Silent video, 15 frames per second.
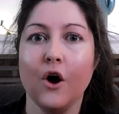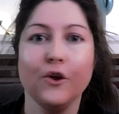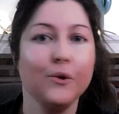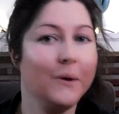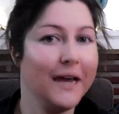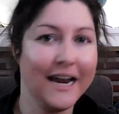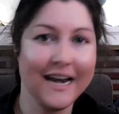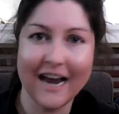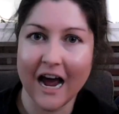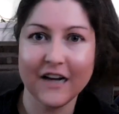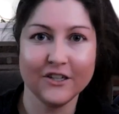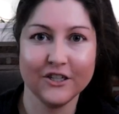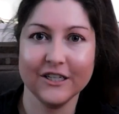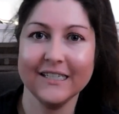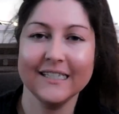you cannot
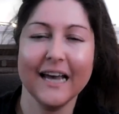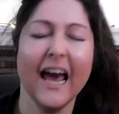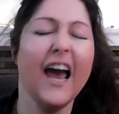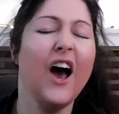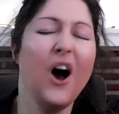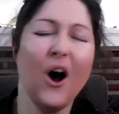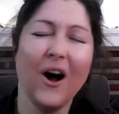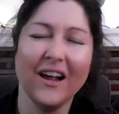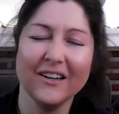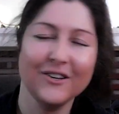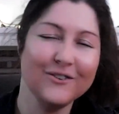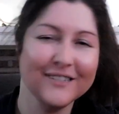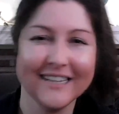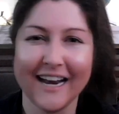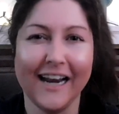just say, oh, I'll
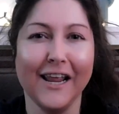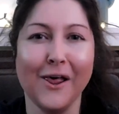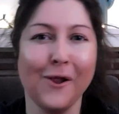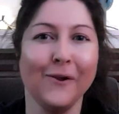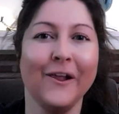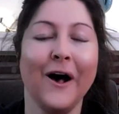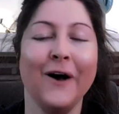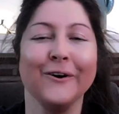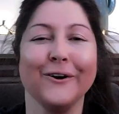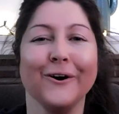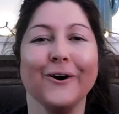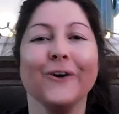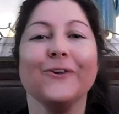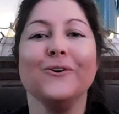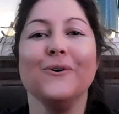use it a little longer.
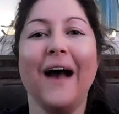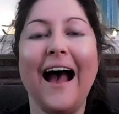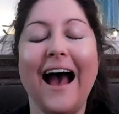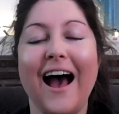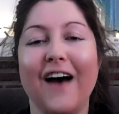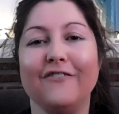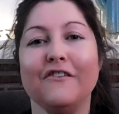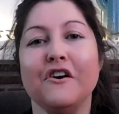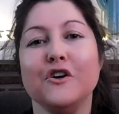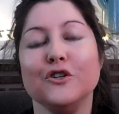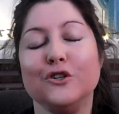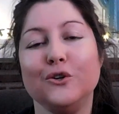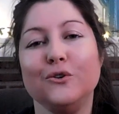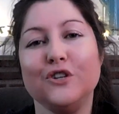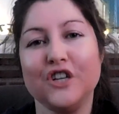You have
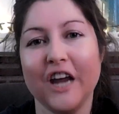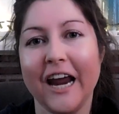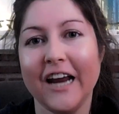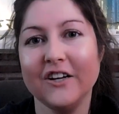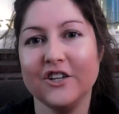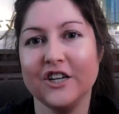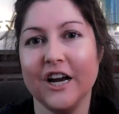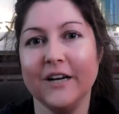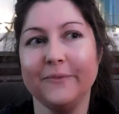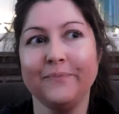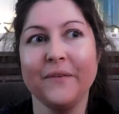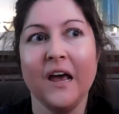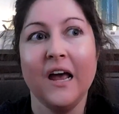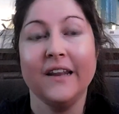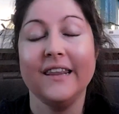to change it.
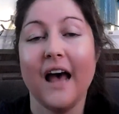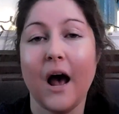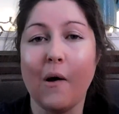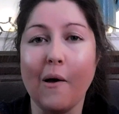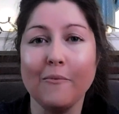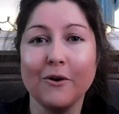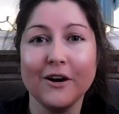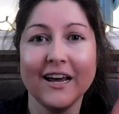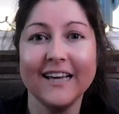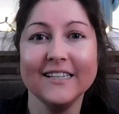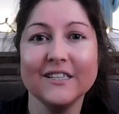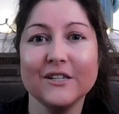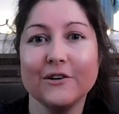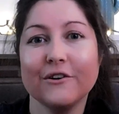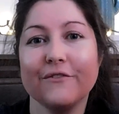Now I'm going to
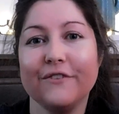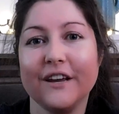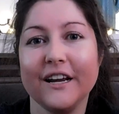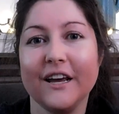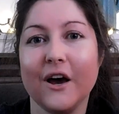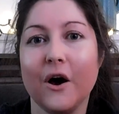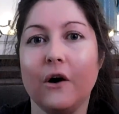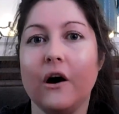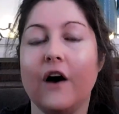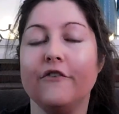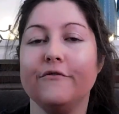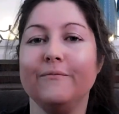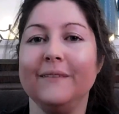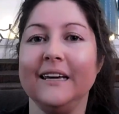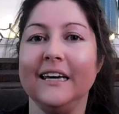insert a video
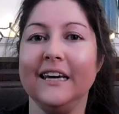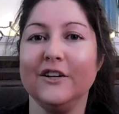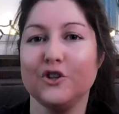of me